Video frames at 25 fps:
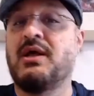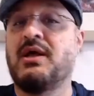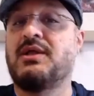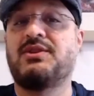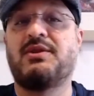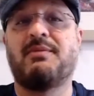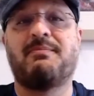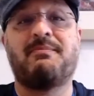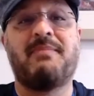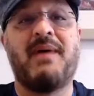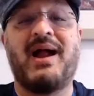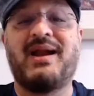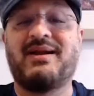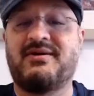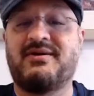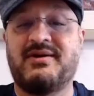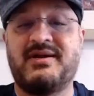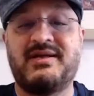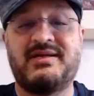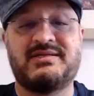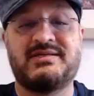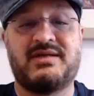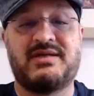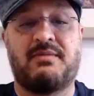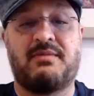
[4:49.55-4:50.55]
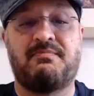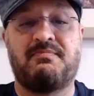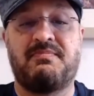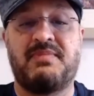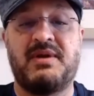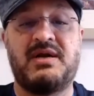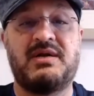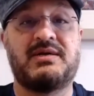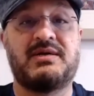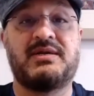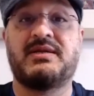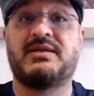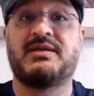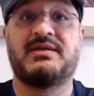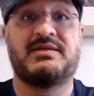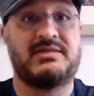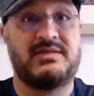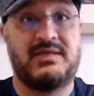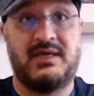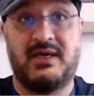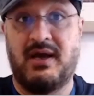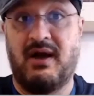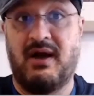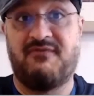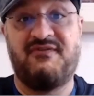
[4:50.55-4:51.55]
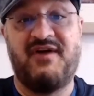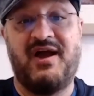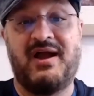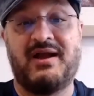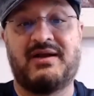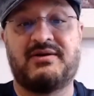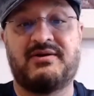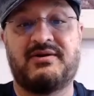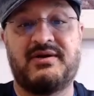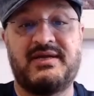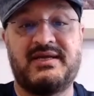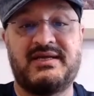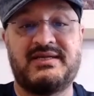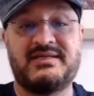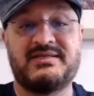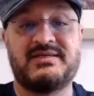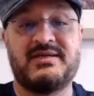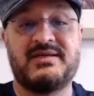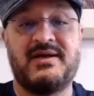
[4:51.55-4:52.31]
the batteries are built in his gigafactories.